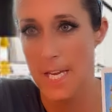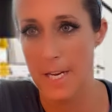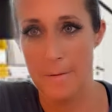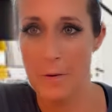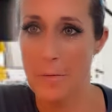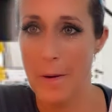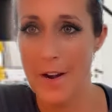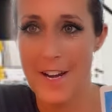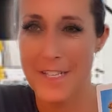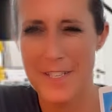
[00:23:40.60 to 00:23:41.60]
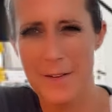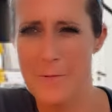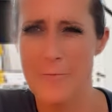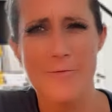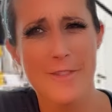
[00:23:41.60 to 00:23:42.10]
Come to the party, it's gonna
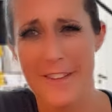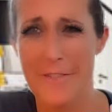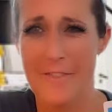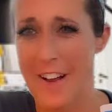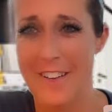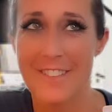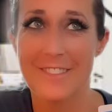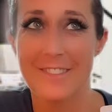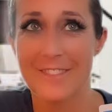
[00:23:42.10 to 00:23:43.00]
be really fun.